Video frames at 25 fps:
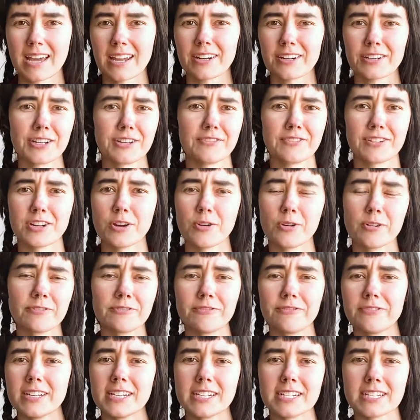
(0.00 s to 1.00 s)
don't even know
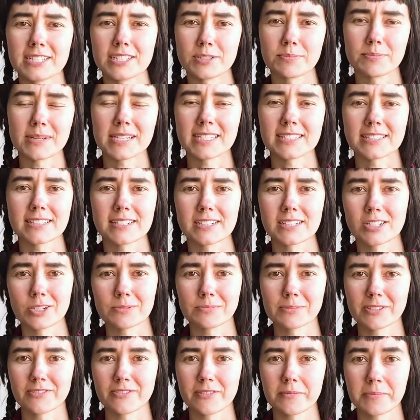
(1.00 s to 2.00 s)
what vintage means in
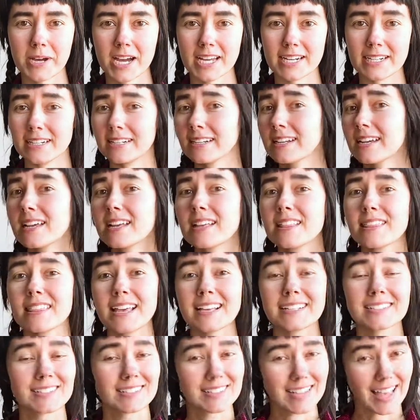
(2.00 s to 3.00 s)
terms of a button.
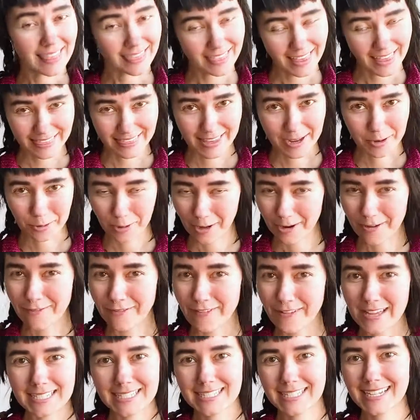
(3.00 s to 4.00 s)
They said that they
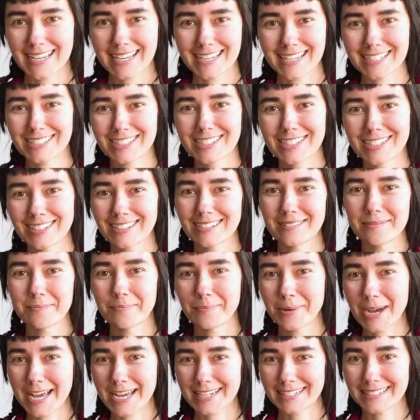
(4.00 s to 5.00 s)
were vintage
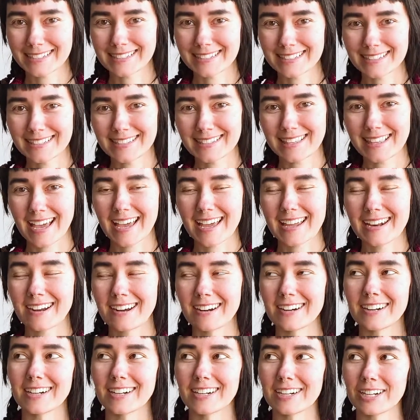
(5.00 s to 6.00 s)
buttons
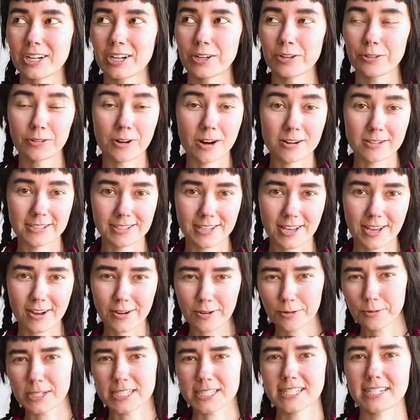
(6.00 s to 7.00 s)
that are
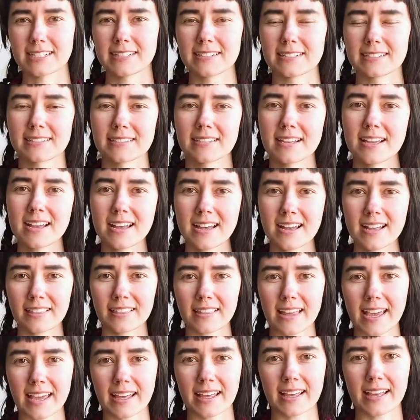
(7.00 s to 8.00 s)
Carozzo, which is
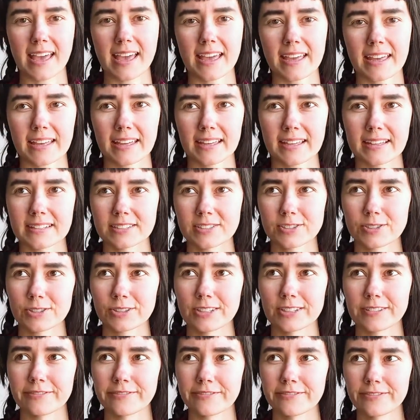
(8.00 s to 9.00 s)
like a
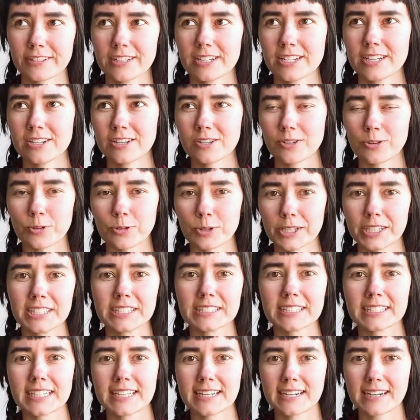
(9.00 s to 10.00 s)
sort of
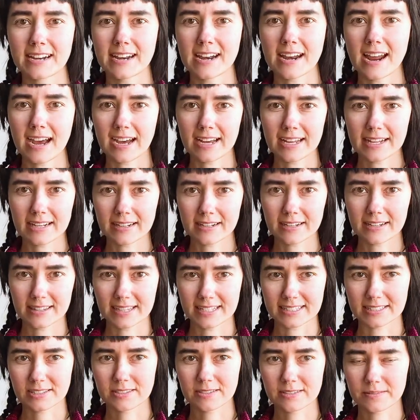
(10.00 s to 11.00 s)
oily nut
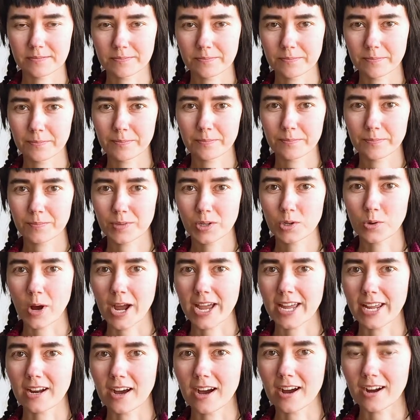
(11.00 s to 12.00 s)
that's
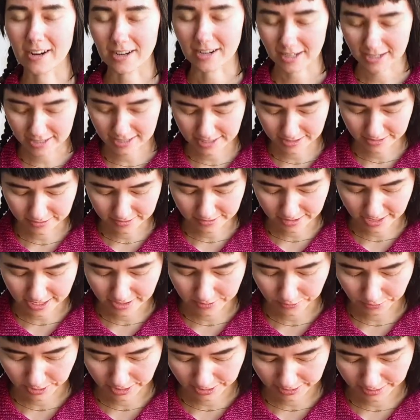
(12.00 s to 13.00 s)
quite hard
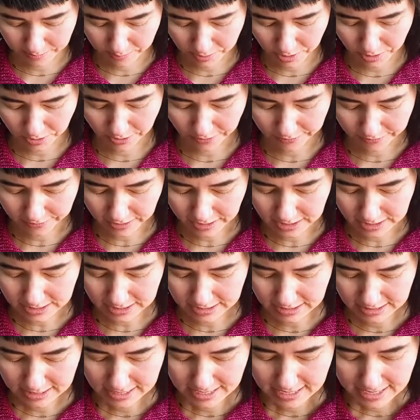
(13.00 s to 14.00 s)
and really
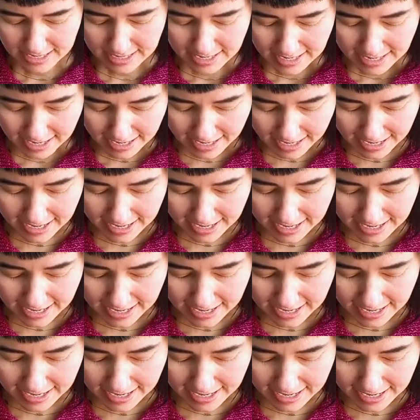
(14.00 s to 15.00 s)
beautiful.
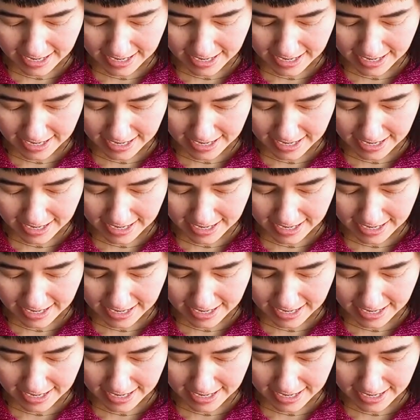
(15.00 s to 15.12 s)
And I